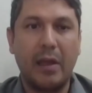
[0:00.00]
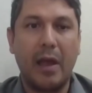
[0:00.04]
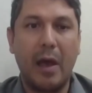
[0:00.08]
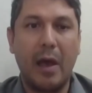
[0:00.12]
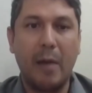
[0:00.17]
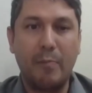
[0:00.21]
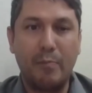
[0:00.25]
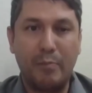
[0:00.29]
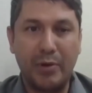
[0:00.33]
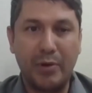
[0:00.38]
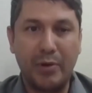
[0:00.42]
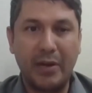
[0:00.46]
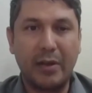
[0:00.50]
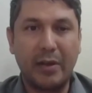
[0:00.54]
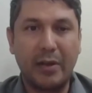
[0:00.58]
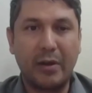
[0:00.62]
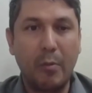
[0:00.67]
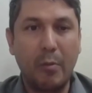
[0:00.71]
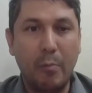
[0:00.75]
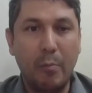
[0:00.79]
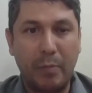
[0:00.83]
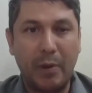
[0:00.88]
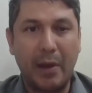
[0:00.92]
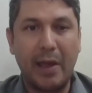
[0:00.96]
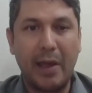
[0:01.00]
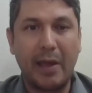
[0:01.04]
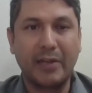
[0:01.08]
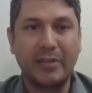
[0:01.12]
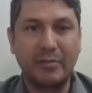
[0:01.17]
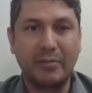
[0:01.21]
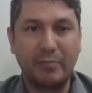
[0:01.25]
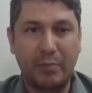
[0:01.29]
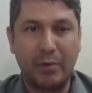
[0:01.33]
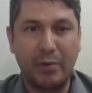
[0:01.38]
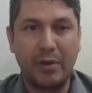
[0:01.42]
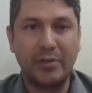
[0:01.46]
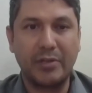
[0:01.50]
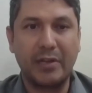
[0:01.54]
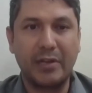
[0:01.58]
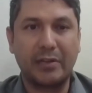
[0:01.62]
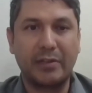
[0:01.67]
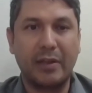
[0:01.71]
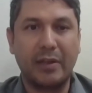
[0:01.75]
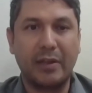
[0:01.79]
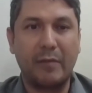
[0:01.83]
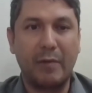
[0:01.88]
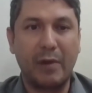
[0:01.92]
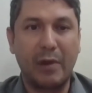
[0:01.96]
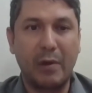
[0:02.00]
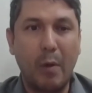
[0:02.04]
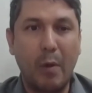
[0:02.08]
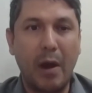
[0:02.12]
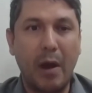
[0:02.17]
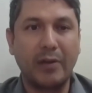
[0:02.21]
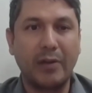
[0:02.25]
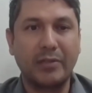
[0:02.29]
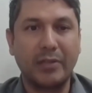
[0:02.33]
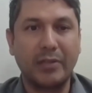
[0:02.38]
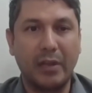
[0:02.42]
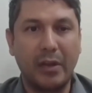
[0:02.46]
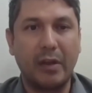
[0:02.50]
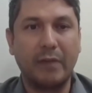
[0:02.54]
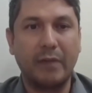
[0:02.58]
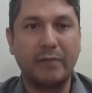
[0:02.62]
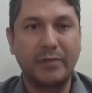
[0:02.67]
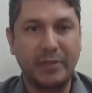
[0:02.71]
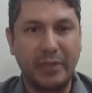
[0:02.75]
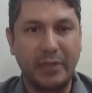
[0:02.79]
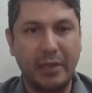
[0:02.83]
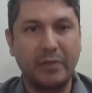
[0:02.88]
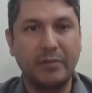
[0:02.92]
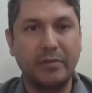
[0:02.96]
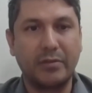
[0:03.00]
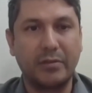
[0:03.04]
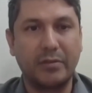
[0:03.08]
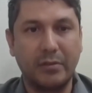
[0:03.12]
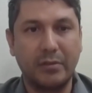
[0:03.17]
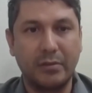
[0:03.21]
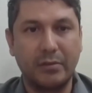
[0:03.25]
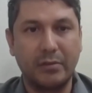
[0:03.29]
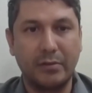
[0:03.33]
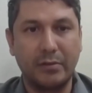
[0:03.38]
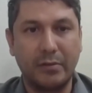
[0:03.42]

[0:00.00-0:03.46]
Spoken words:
a pretty complex project that requires a lot of skills,